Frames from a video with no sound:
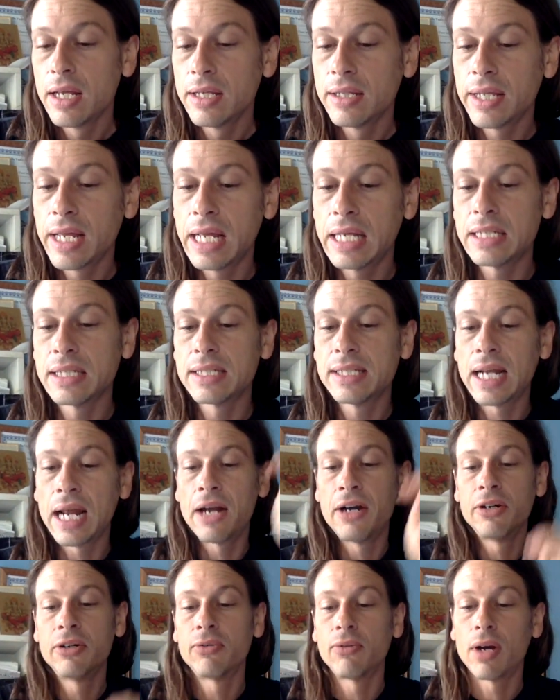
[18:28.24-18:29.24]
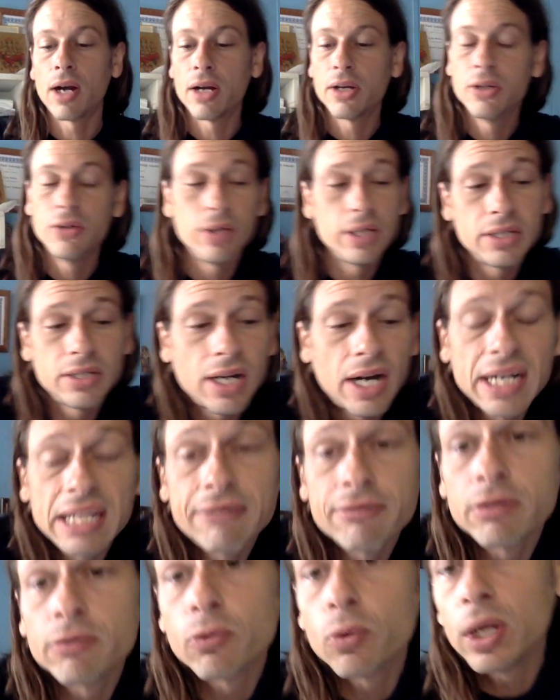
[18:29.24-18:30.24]
that saturn and rahu and not
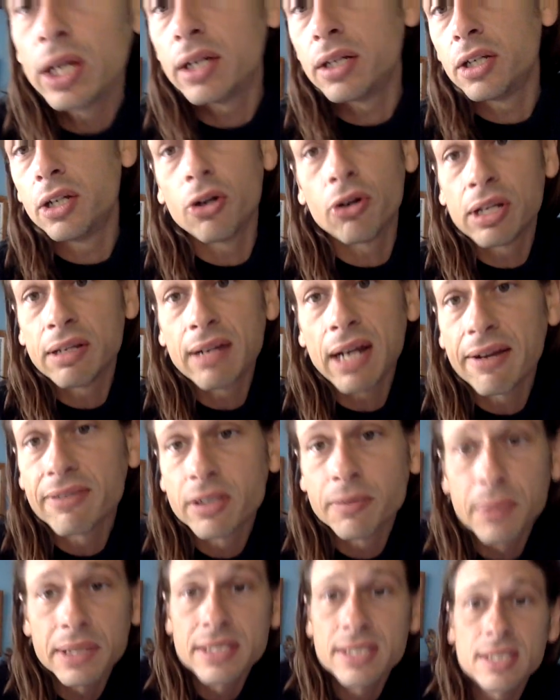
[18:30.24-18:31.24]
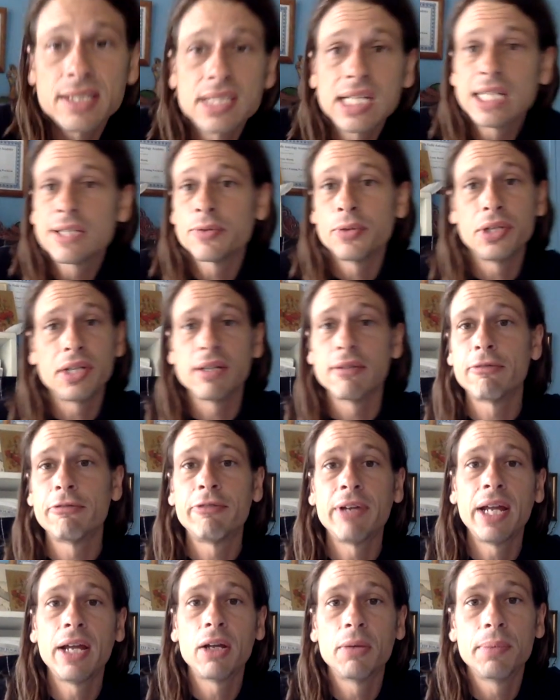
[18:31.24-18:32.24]
even win you don't even have to be successful you can
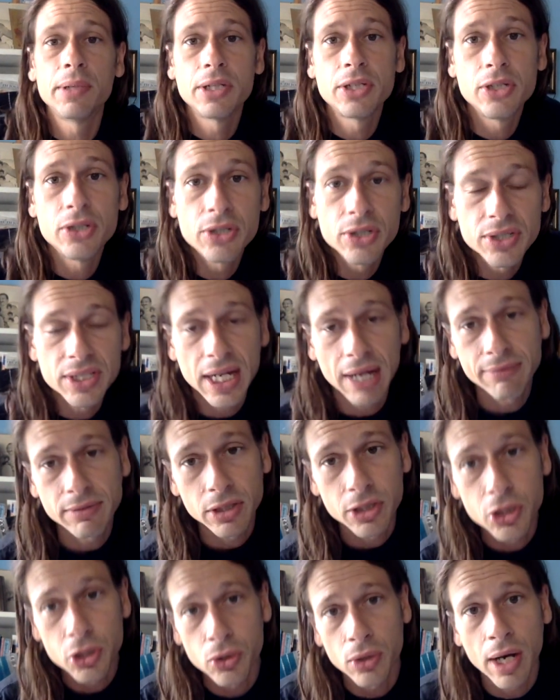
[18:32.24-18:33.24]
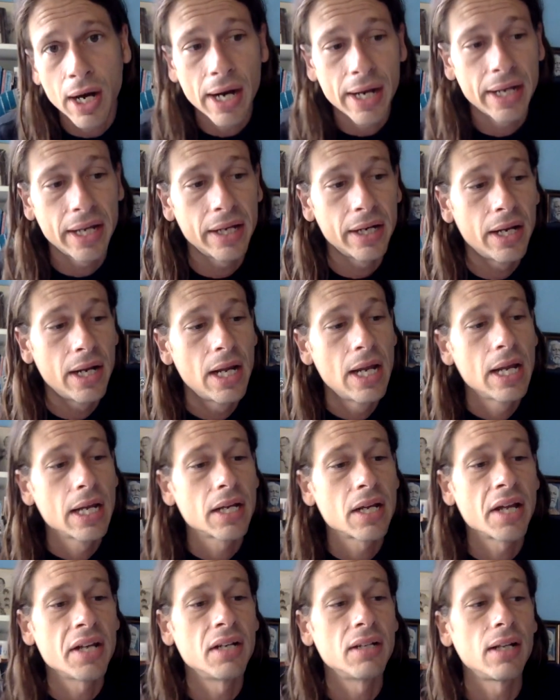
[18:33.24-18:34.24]
fail but you just have to try it
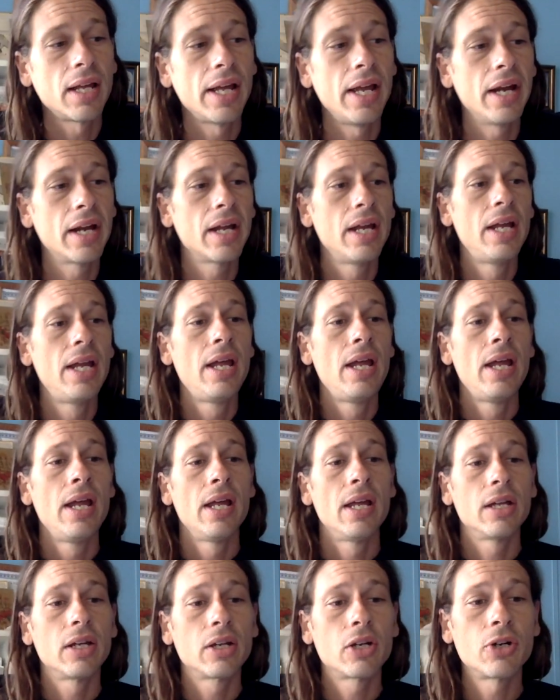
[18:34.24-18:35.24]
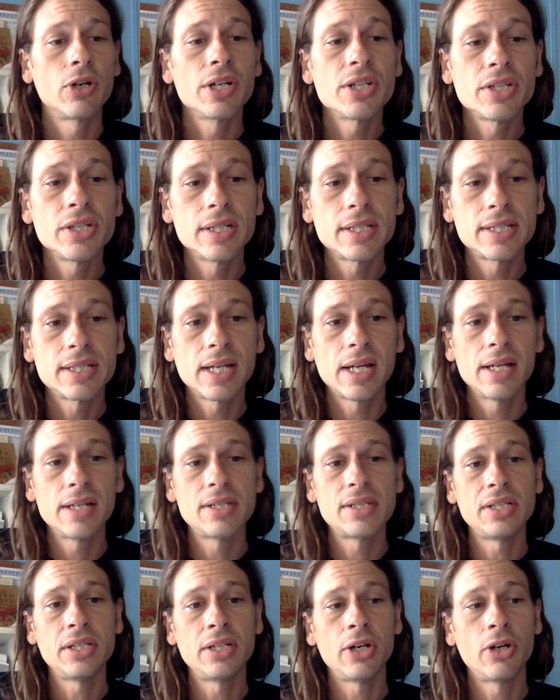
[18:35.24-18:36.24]
kind of like Krishna
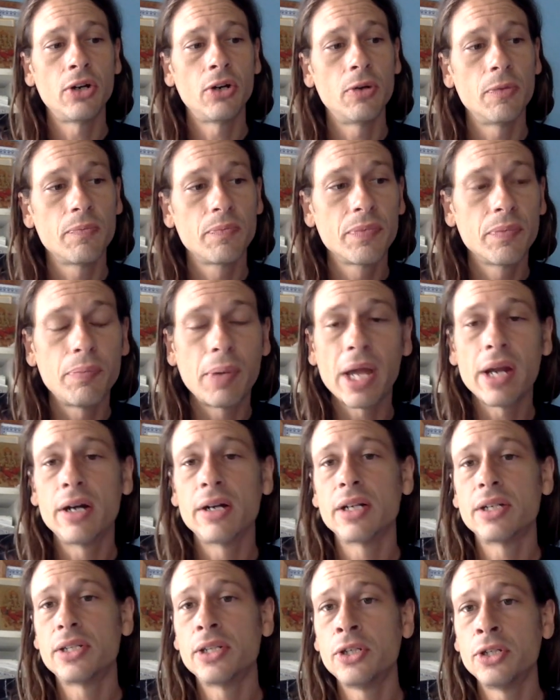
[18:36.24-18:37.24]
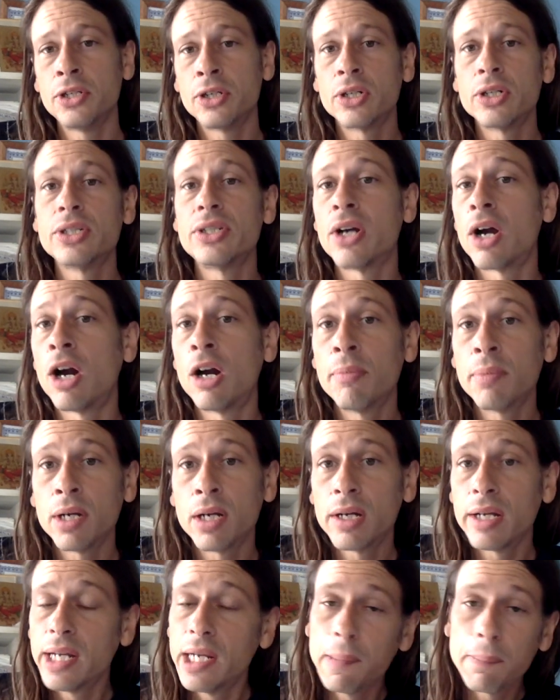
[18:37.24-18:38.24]
says, you know, better to do your
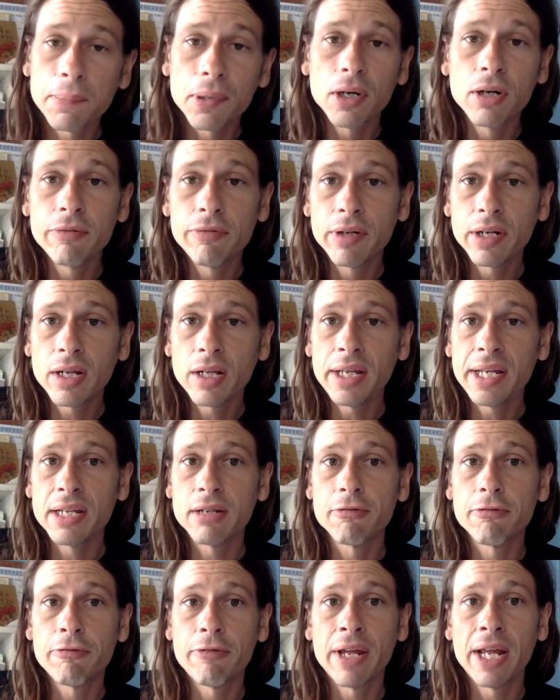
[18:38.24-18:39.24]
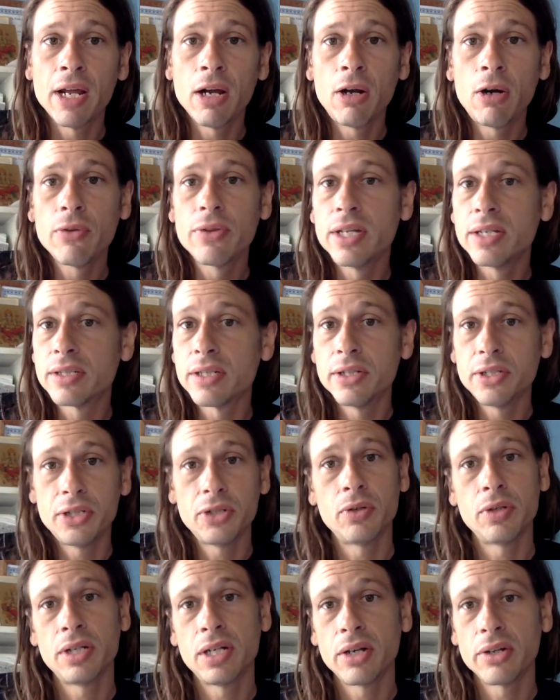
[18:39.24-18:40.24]
dharma imperfectly and fail than to
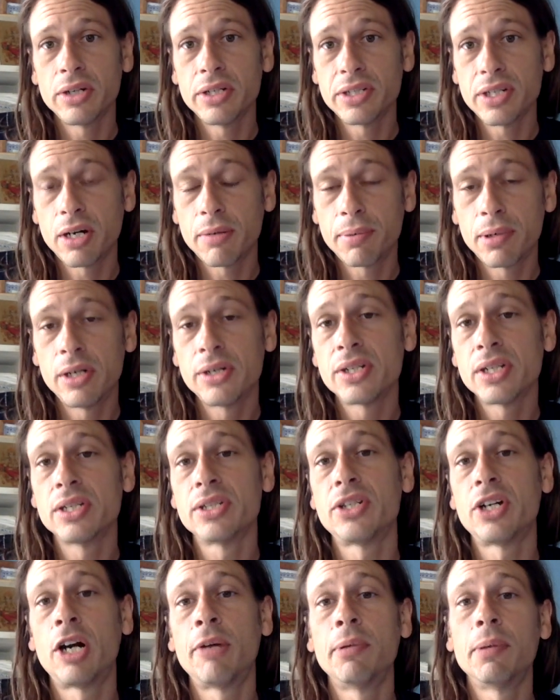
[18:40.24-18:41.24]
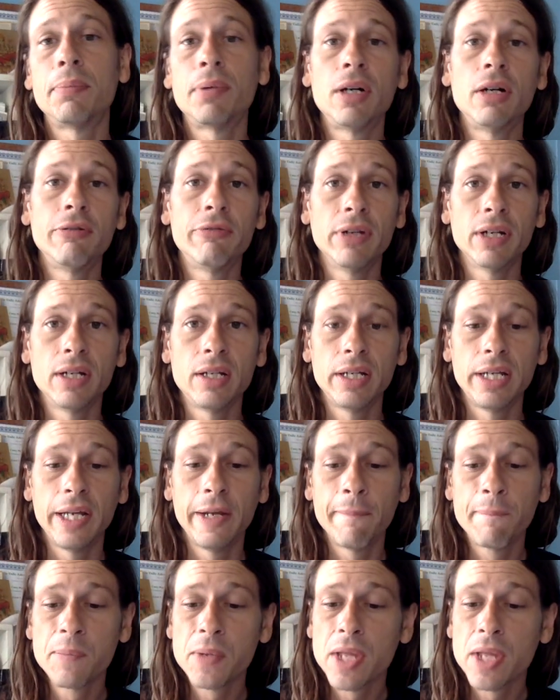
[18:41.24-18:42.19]
do another person's dharma perfectly.